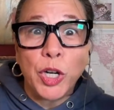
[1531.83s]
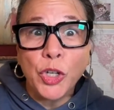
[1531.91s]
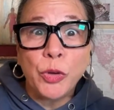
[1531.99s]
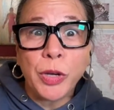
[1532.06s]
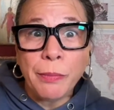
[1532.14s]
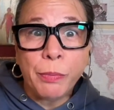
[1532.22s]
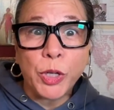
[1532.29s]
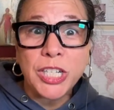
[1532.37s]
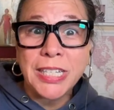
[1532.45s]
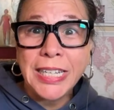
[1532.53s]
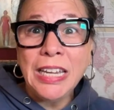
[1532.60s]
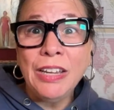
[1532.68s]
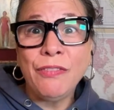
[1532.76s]
you can
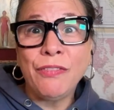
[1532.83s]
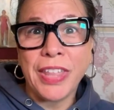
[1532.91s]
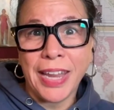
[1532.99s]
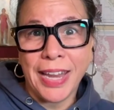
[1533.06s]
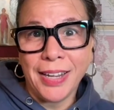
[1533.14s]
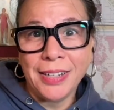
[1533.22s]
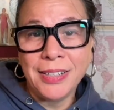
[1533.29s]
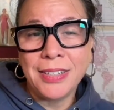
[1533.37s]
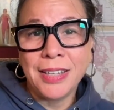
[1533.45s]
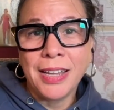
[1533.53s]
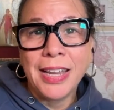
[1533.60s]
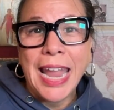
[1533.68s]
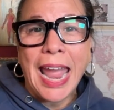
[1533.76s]
perceive things
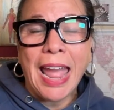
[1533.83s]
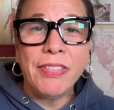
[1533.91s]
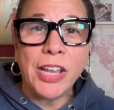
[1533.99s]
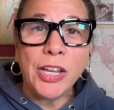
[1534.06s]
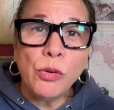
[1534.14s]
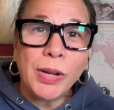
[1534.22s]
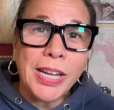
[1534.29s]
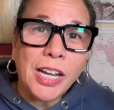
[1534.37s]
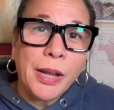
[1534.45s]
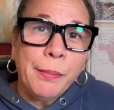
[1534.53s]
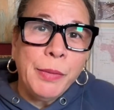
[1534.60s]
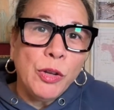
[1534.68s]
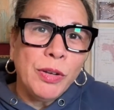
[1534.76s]
and that you can
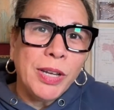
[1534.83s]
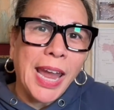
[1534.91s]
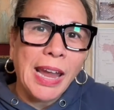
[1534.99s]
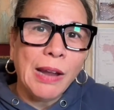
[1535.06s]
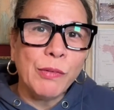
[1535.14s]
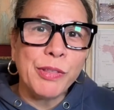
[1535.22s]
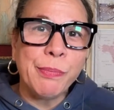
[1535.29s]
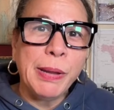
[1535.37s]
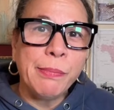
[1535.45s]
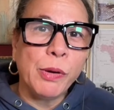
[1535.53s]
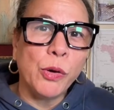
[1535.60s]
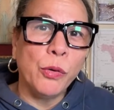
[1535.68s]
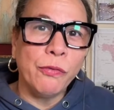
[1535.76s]
communicate with
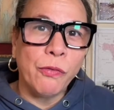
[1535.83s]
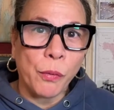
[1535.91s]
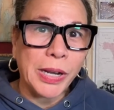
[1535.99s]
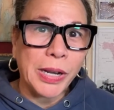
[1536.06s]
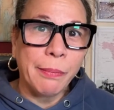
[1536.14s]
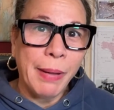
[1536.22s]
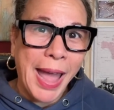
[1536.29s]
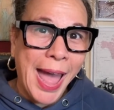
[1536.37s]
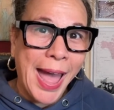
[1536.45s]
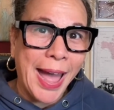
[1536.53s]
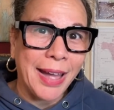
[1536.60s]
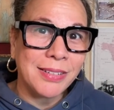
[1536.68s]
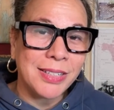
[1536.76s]
people who've already
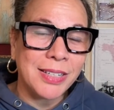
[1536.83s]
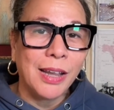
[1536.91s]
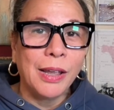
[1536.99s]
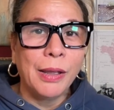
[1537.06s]
passed